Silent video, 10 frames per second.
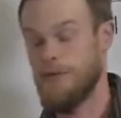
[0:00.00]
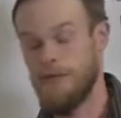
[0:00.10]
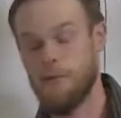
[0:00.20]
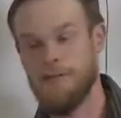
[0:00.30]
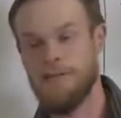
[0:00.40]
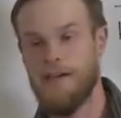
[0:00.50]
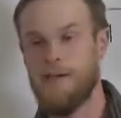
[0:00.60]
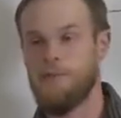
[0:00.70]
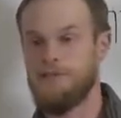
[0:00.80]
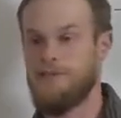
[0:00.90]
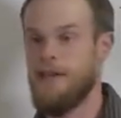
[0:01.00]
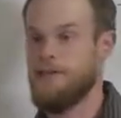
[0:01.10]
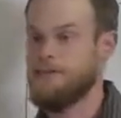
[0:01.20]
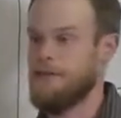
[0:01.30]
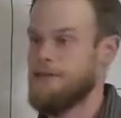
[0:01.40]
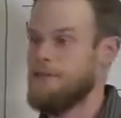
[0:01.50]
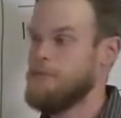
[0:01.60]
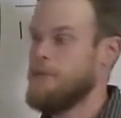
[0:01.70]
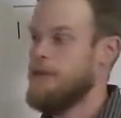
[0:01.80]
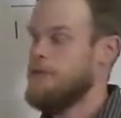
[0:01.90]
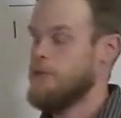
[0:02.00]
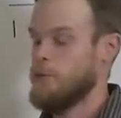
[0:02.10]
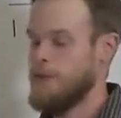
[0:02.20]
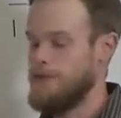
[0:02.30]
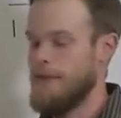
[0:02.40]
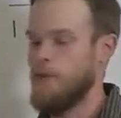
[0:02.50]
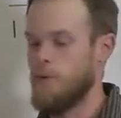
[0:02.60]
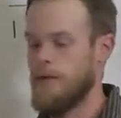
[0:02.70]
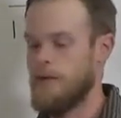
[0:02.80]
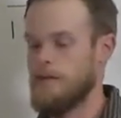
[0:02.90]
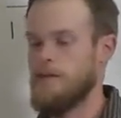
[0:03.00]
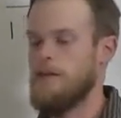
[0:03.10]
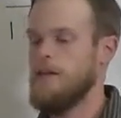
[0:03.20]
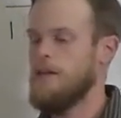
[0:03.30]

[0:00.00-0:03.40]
reading one time is that they're written that way